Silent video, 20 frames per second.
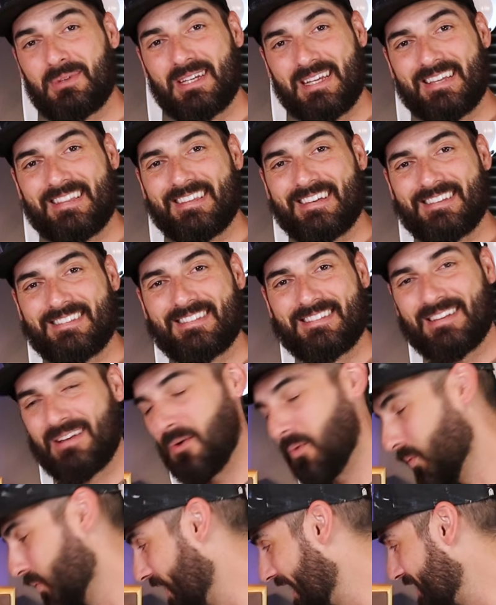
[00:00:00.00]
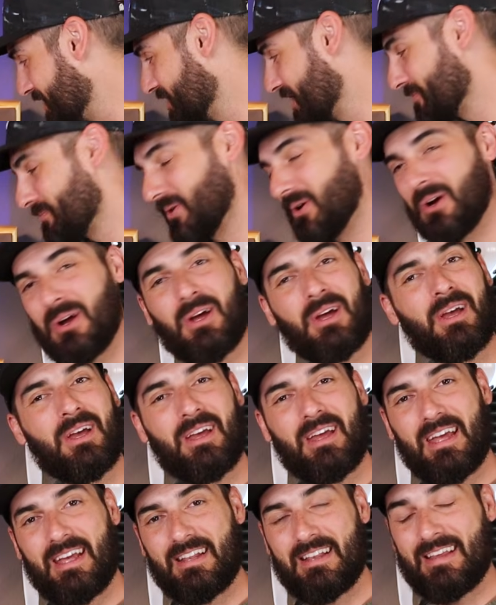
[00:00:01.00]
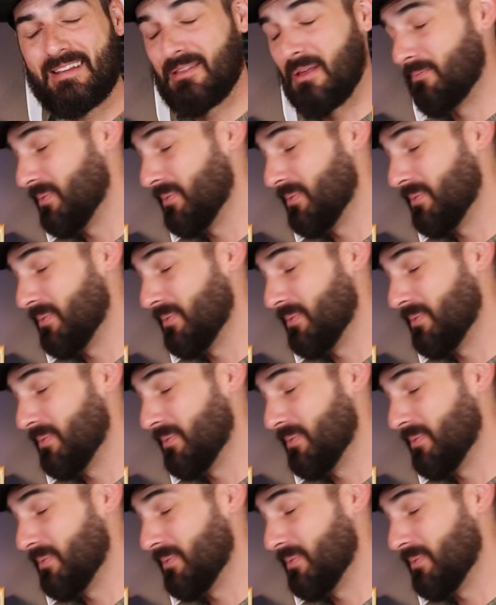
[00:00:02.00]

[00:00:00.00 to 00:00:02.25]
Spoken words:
to get this. Way cheaper. The